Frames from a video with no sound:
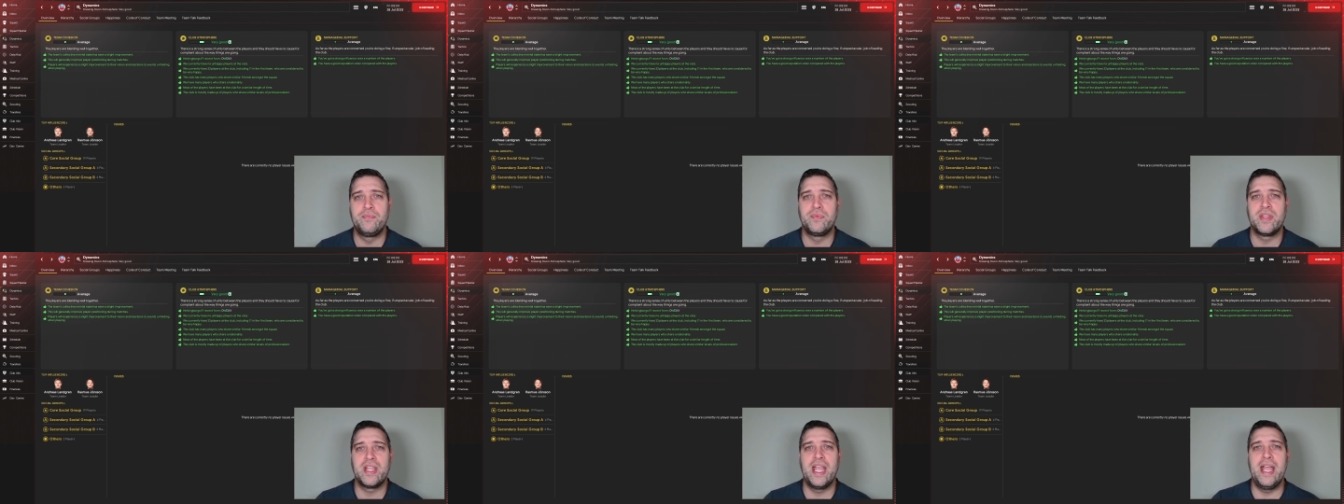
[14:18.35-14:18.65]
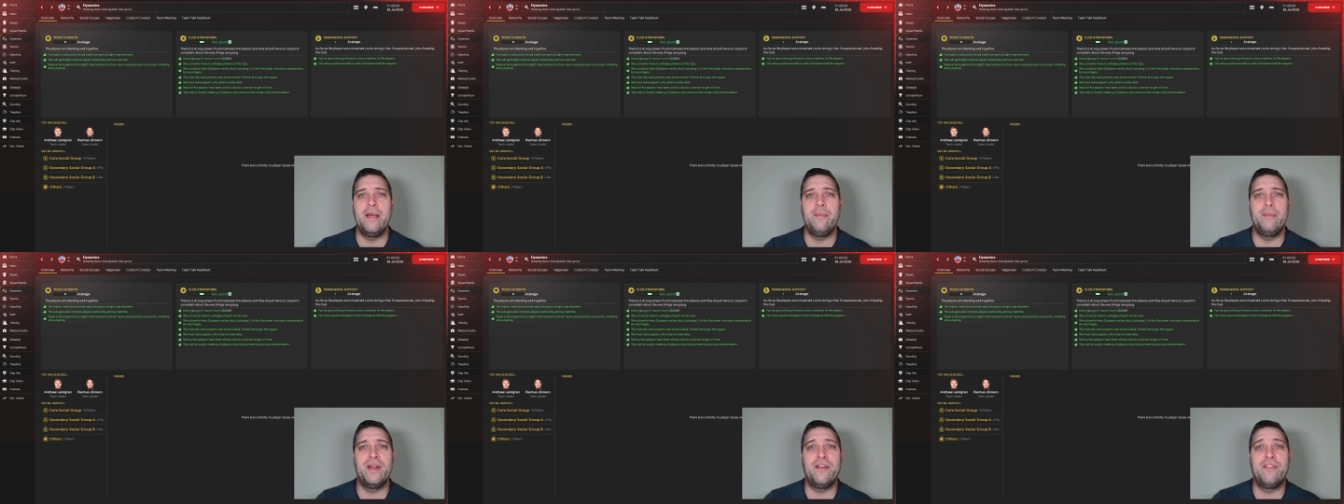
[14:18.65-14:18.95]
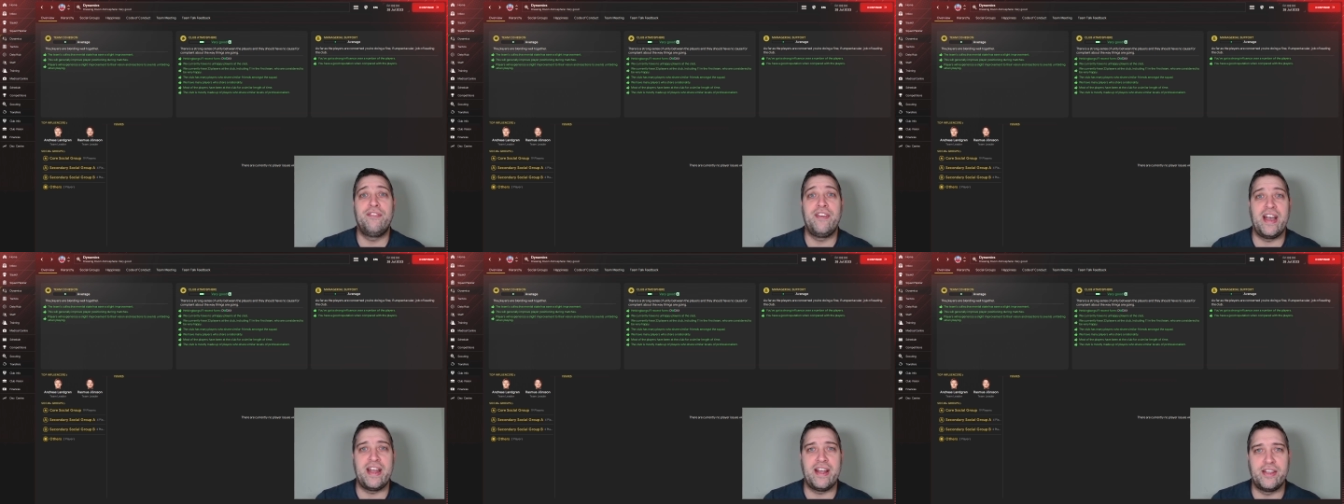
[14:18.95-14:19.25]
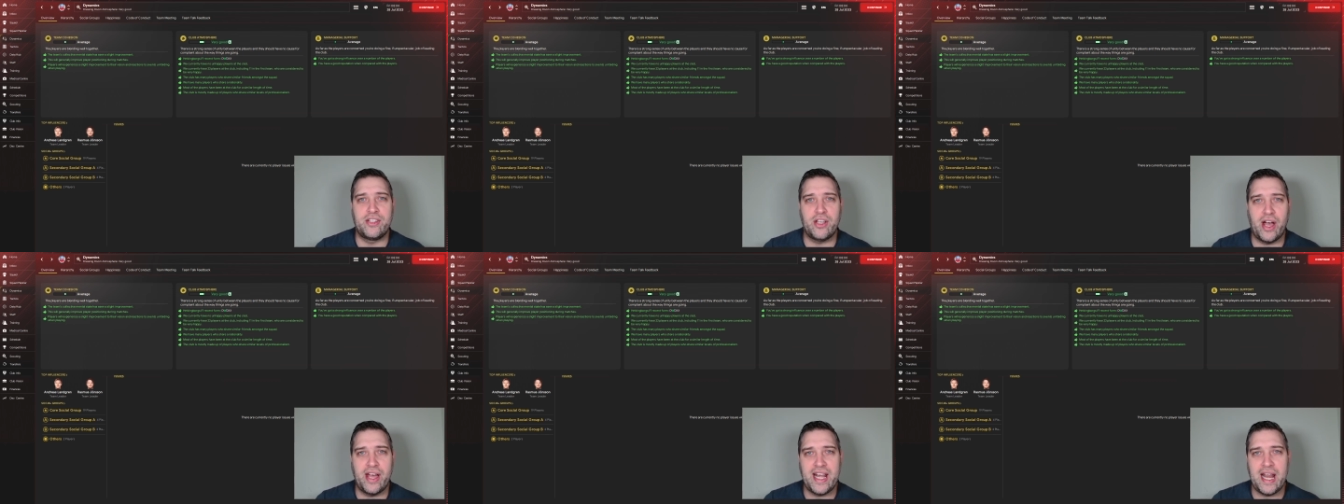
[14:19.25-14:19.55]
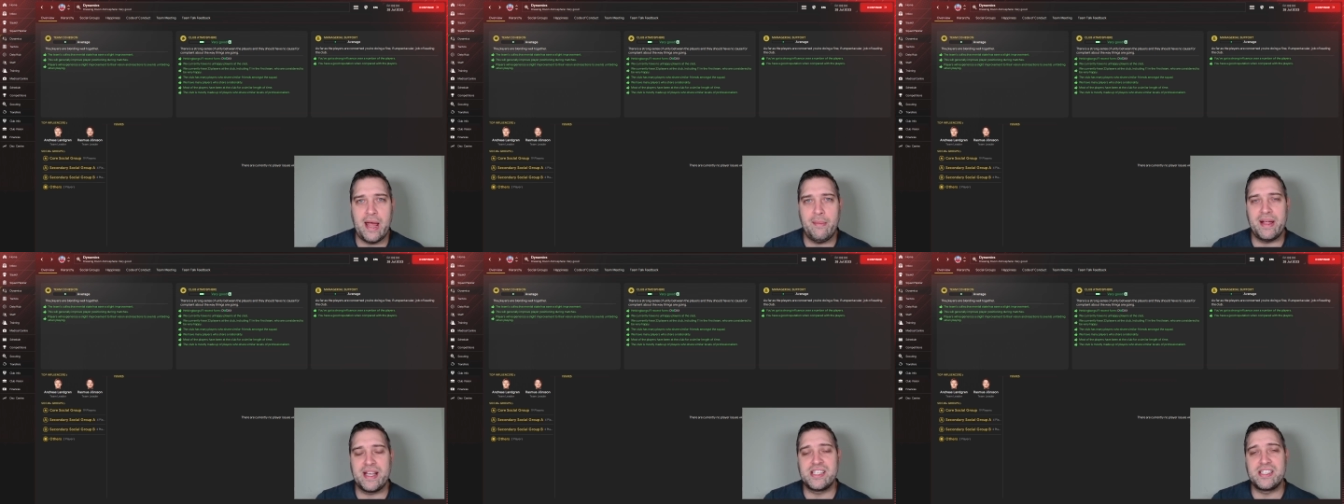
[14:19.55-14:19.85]
it would affect the
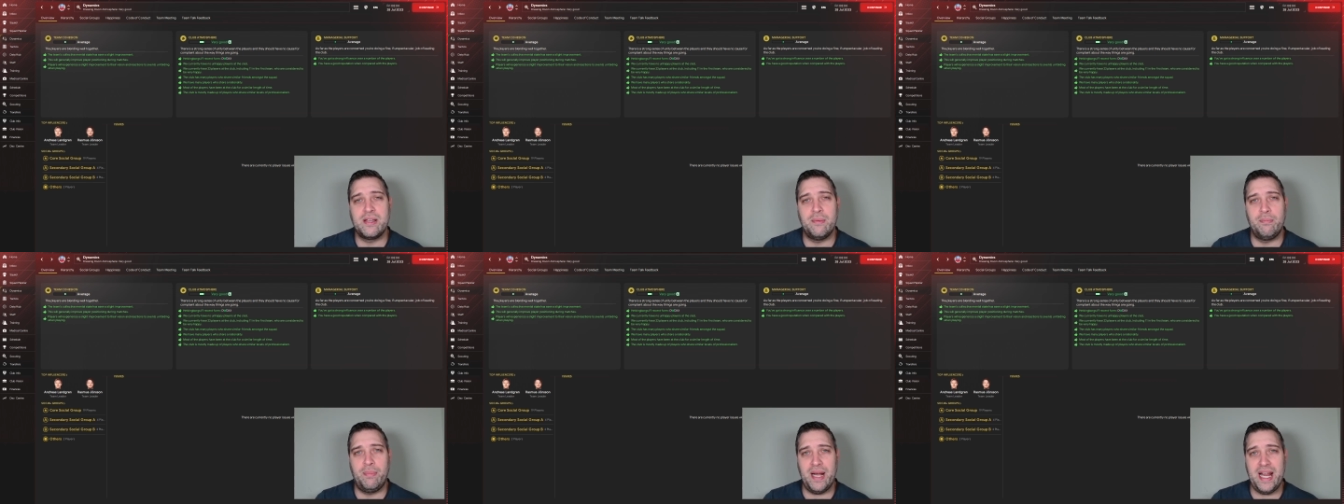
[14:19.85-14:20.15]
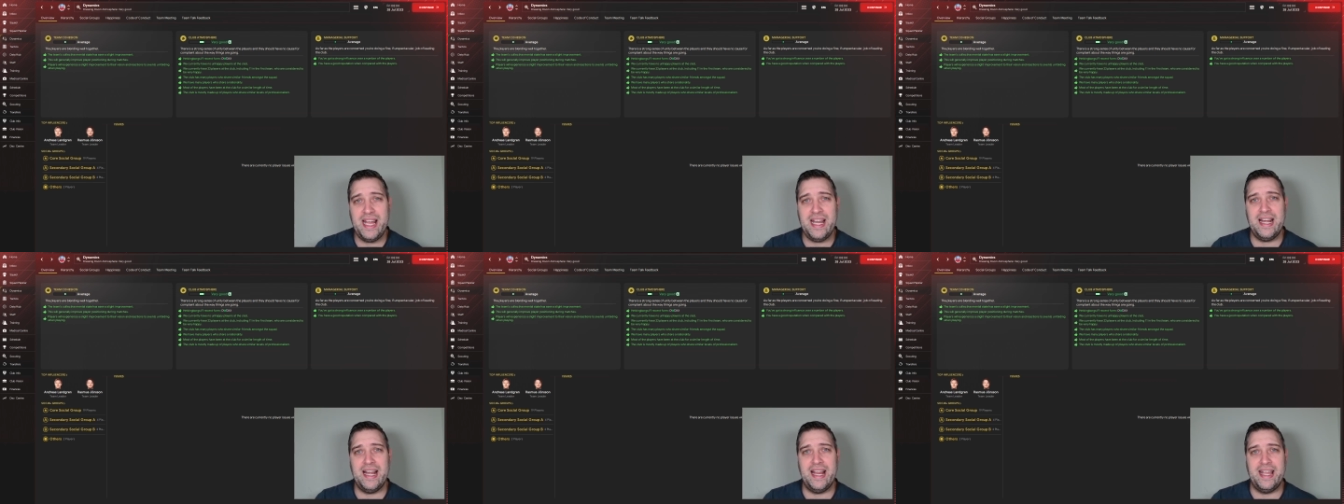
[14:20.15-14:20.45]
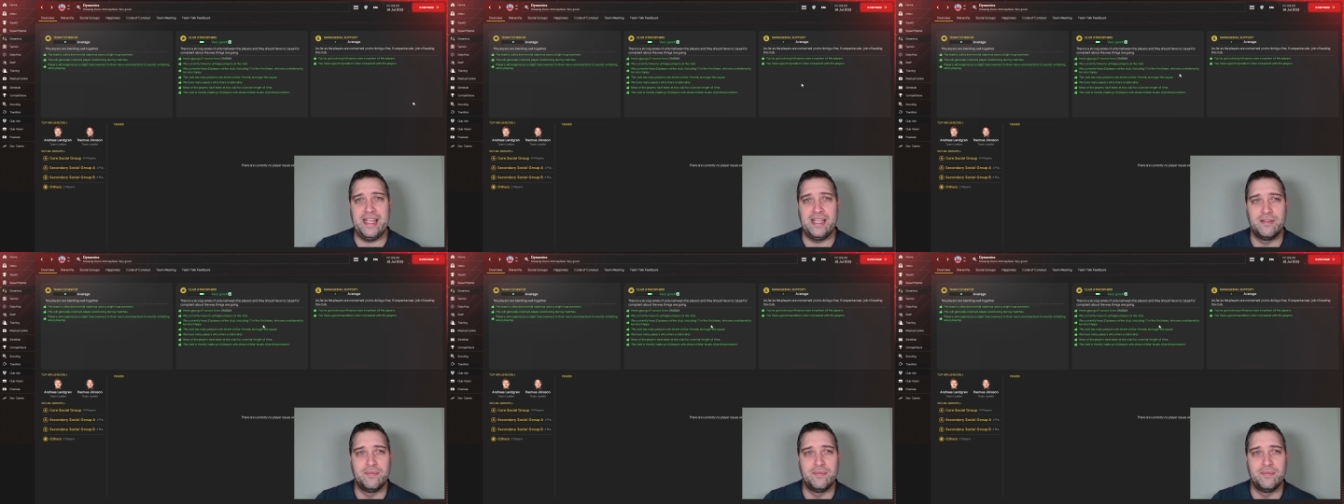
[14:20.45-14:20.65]
dynamics completely.